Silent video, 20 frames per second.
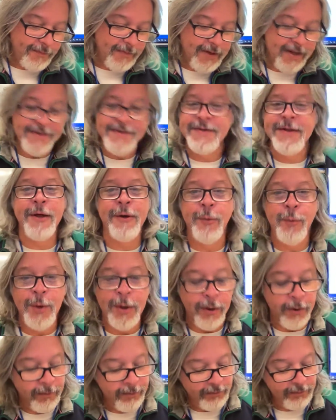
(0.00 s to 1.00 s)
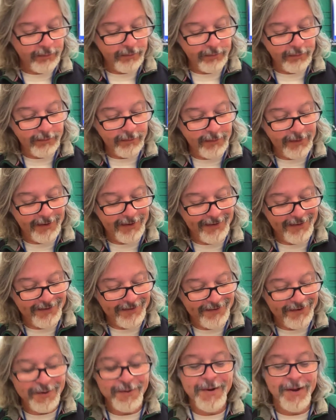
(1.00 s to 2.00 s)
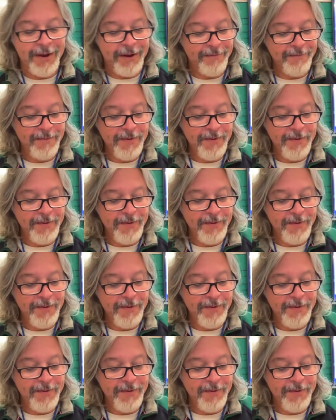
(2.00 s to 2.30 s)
That's not a word. Okay.